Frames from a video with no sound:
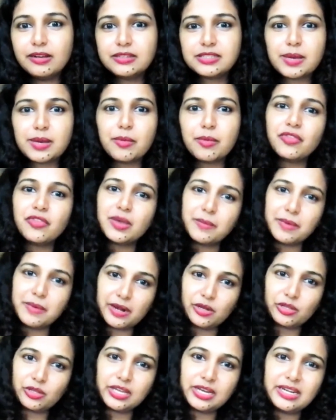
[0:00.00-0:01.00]
Some of them are
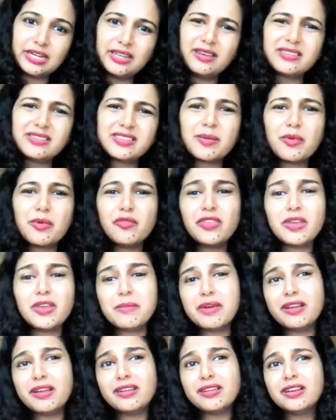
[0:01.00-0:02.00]
authentic, some of
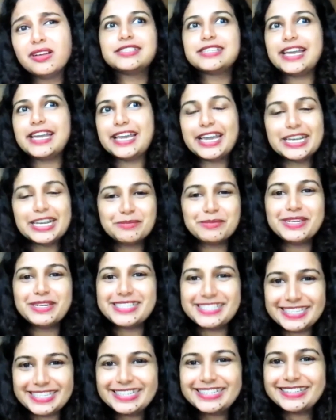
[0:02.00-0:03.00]
them are
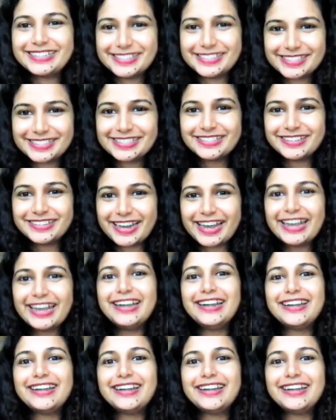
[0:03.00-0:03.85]
engagement seekers, right?